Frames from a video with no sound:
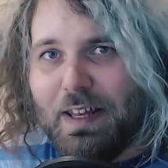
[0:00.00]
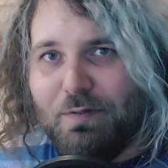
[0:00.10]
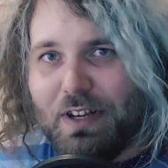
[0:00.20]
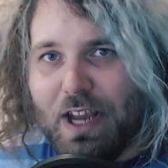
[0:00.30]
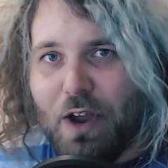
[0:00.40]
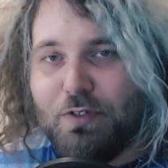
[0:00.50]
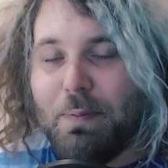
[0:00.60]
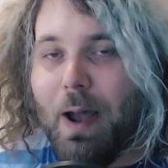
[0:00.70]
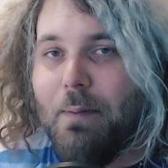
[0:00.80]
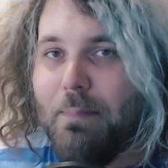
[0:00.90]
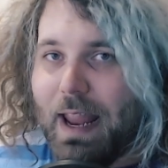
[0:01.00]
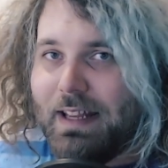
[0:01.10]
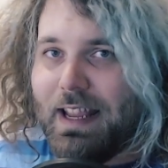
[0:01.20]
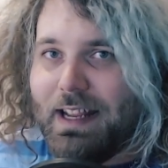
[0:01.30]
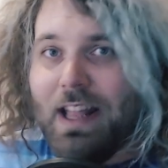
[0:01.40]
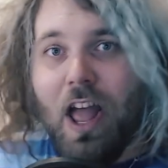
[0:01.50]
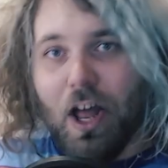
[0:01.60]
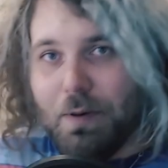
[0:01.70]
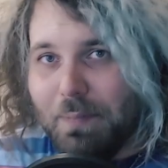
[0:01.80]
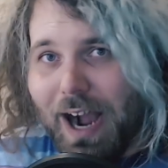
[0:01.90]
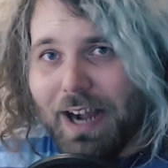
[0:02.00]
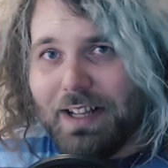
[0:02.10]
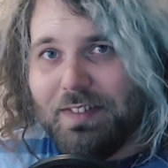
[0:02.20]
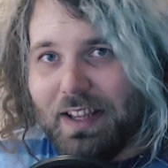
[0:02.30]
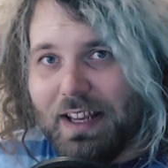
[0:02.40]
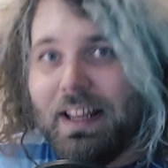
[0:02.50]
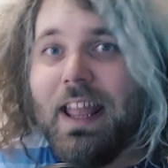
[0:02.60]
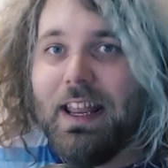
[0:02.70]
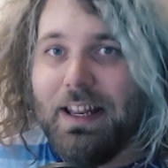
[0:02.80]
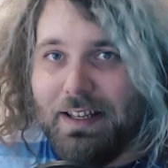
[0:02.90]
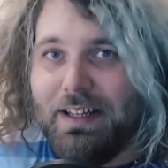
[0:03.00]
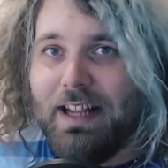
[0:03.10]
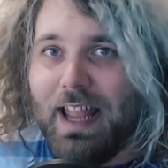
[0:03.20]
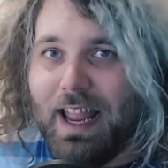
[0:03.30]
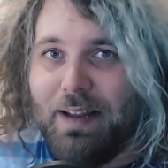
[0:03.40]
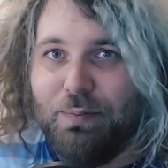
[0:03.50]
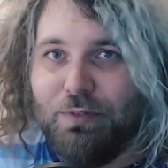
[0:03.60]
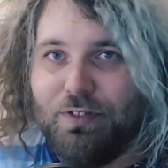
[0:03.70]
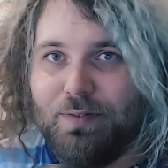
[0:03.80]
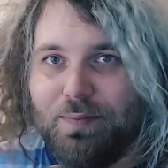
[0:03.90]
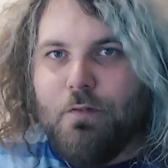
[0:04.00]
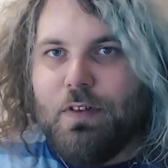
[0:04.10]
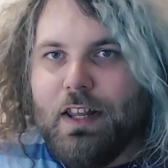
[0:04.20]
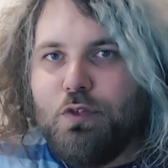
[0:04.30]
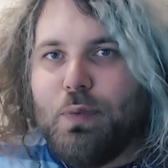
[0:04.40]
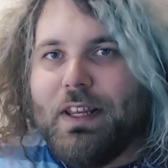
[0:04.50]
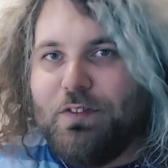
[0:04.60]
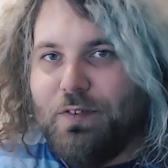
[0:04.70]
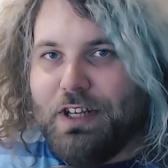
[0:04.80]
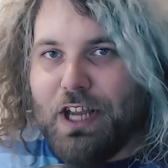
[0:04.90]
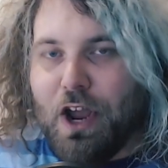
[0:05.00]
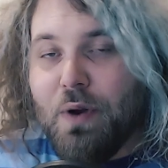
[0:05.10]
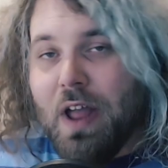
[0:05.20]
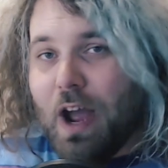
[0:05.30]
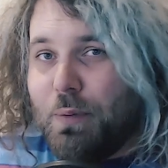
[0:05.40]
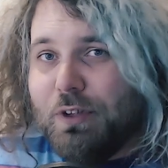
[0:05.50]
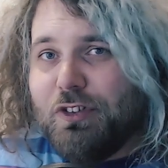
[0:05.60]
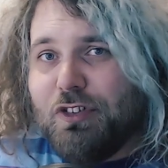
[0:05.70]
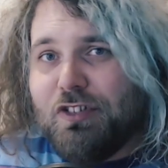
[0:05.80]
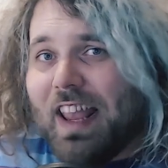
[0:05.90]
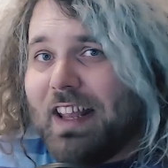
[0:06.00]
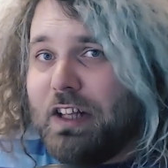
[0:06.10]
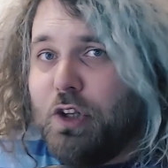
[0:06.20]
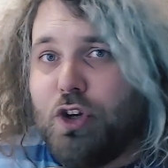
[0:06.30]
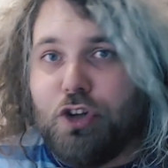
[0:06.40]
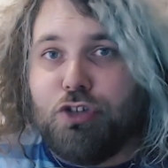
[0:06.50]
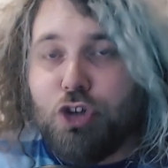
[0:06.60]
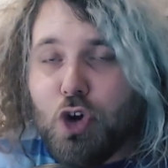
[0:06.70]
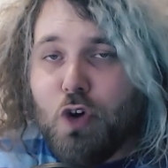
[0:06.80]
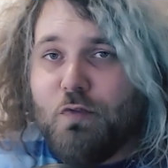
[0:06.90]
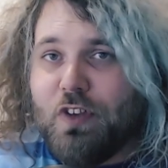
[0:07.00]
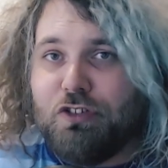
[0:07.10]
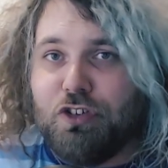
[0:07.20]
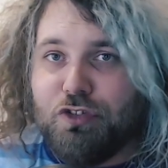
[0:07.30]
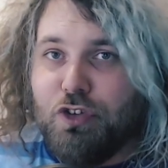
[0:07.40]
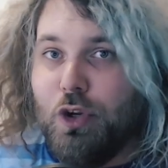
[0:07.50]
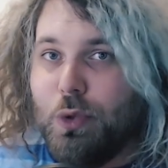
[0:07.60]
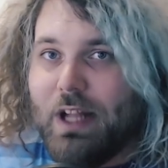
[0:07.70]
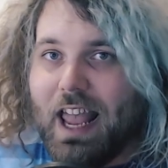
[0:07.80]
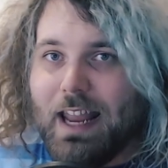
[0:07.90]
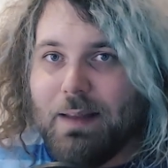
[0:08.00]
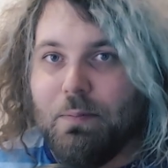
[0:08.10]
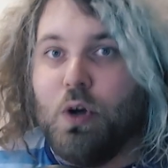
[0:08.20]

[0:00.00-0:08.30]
videos about making and marketing indie games. For this week's video, I wanted to take a look at Chucklefish's new game,